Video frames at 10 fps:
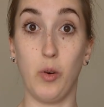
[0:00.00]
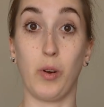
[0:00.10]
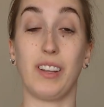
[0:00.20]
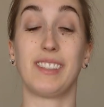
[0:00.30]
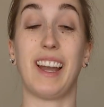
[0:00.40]

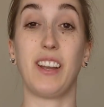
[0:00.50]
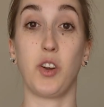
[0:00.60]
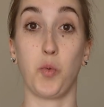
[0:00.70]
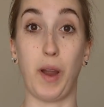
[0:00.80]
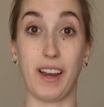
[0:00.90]
or inside
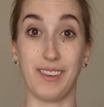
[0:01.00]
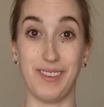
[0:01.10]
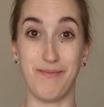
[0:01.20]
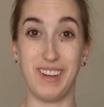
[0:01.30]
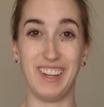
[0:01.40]
your
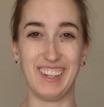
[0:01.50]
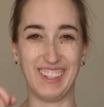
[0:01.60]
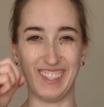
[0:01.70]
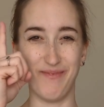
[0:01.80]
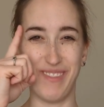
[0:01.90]
rectum
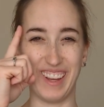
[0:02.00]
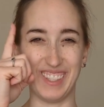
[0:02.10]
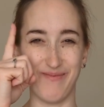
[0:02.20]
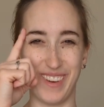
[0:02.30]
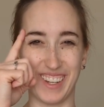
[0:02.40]
because it
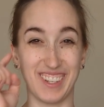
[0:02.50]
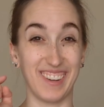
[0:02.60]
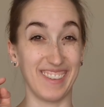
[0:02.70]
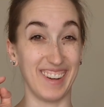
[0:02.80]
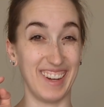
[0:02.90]
paints a
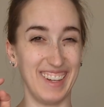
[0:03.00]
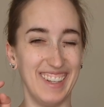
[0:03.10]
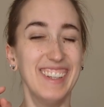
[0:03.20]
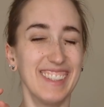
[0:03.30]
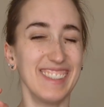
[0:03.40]
picture, right?